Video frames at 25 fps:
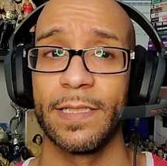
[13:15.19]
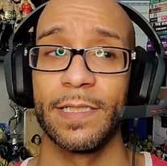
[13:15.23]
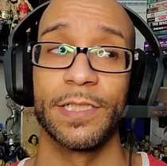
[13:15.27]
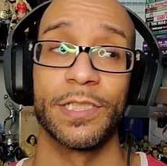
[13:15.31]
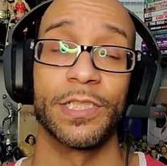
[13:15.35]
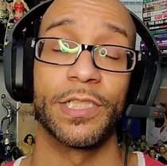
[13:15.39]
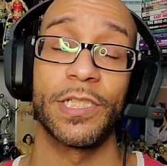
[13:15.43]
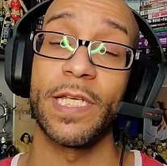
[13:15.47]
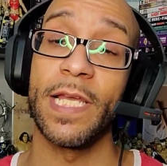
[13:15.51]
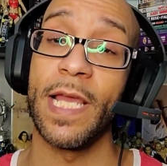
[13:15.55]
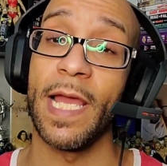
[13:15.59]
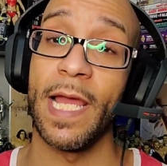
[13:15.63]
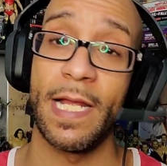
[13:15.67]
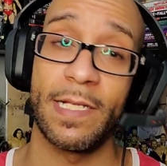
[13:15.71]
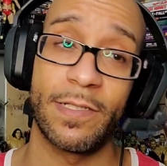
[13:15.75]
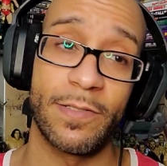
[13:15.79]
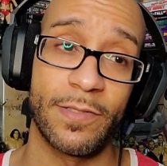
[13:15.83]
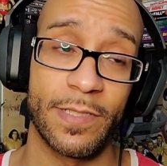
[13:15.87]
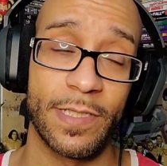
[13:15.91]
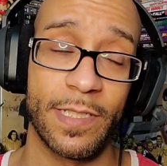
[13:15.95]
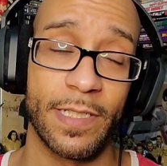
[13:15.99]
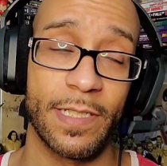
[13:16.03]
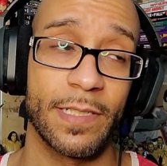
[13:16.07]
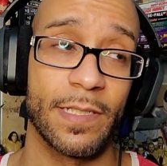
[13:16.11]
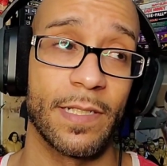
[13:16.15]
She
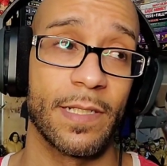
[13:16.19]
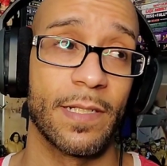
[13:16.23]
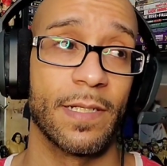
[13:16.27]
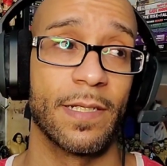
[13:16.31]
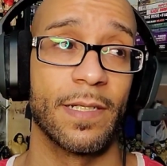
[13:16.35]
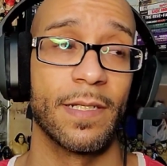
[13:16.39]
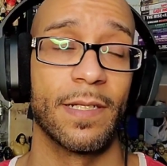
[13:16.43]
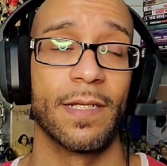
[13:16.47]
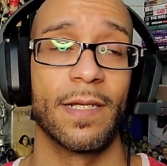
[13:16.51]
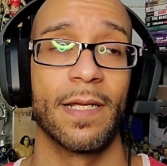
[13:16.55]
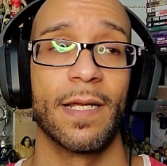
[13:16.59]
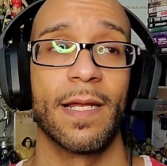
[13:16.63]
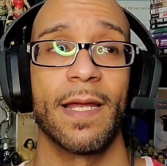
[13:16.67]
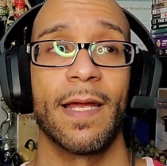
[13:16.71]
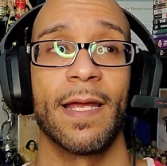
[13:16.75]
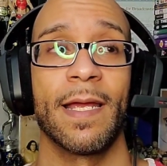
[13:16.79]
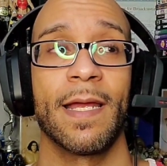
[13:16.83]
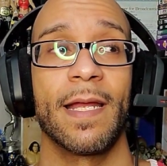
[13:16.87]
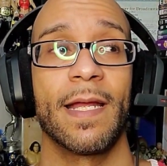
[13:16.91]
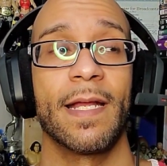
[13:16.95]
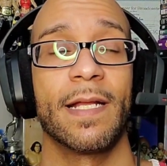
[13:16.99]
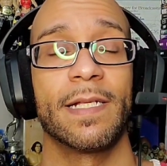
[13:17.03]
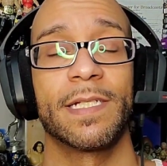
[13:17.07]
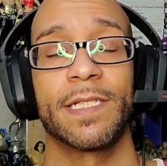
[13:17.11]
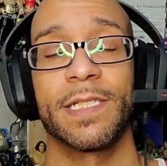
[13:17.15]
answers it,
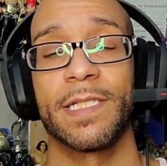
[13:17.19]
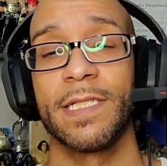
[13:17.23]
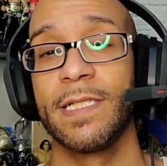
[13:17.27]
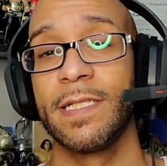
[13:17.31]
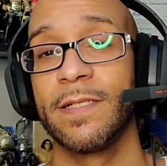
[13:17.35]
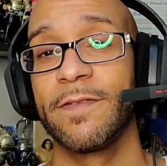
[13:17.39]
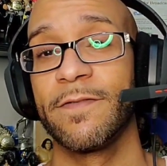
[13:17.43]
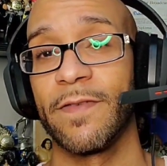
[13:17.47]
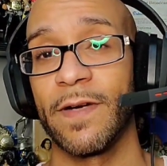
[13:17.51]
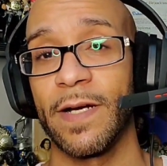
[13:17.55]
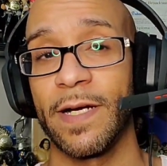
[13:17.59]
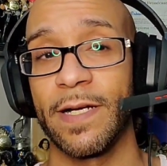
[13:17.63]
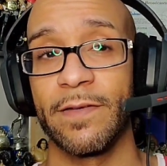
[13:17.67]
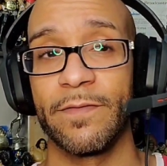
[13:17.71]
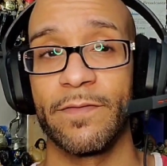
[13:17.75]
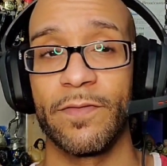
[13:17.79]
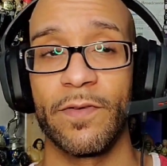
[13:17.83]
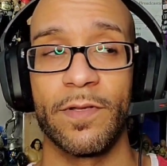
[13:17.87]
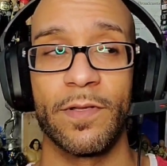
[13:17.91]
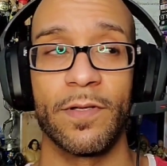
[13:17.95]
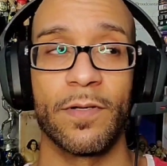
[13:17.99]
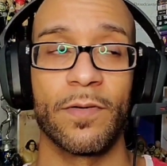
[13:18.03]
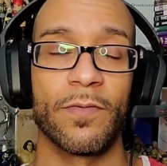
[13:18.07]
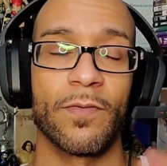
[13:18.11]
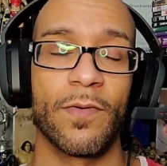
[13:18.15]
and she's fighting
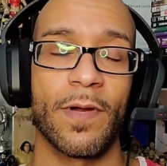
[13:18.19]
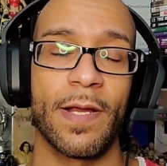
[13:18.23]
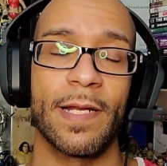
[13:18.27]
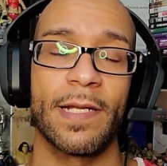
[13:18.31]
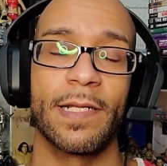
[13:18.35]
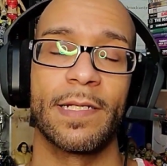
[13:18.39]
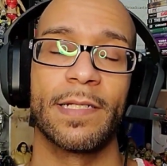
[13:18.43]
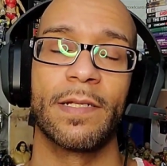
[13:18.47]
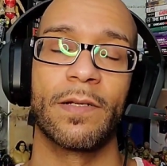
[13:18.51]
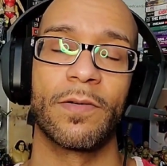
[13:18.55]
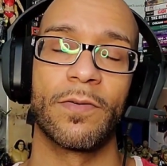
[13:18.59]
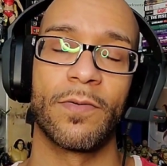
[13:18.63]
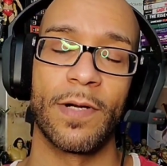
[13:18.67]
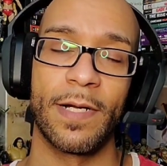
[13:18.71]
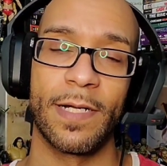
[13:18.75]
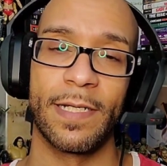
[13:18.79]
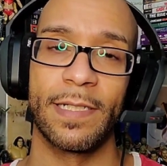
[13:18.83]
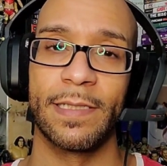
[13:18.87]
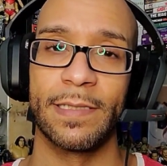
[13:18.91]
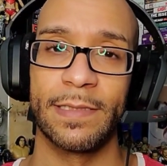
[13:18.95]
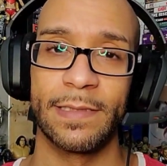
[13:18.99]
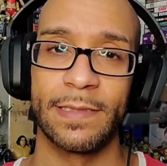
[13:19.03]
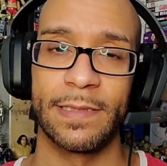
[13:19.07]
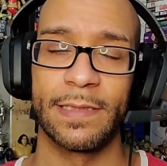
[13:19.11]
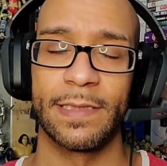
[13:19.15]
for the Reina de
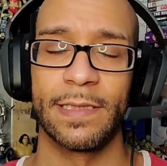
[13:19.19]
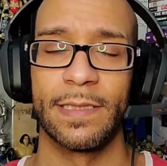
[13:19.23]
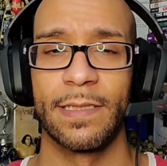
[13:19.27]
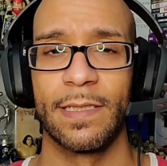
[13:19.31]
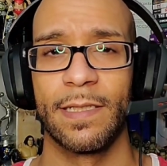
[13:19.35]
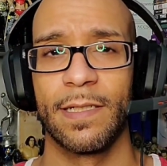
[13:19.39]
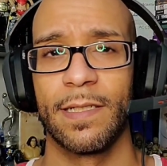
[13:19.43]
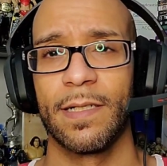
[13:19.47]
Reims